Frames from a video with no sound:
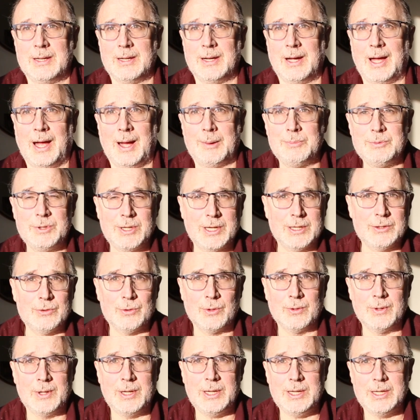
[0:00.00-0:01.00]

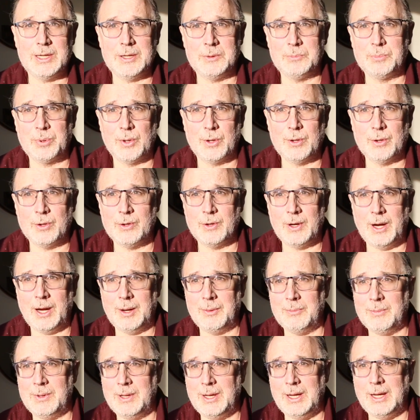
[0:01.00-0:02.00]
object-oriented
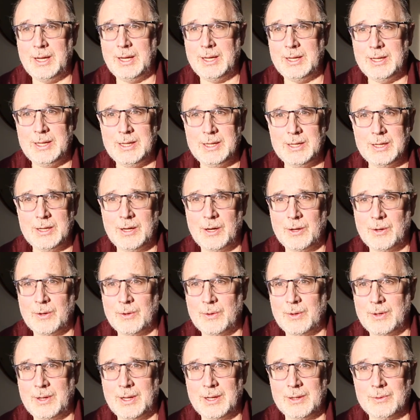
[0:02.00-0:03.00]
programming,
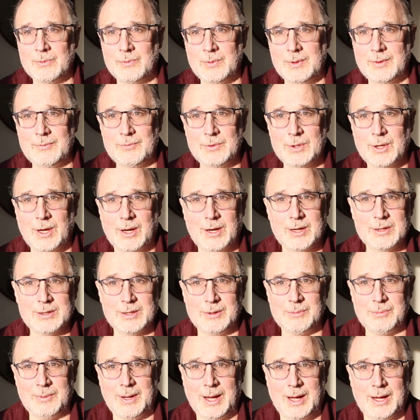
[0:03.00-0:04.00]
and we've talked
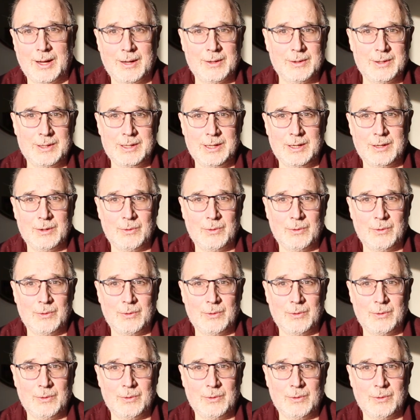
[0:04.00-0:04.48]
about,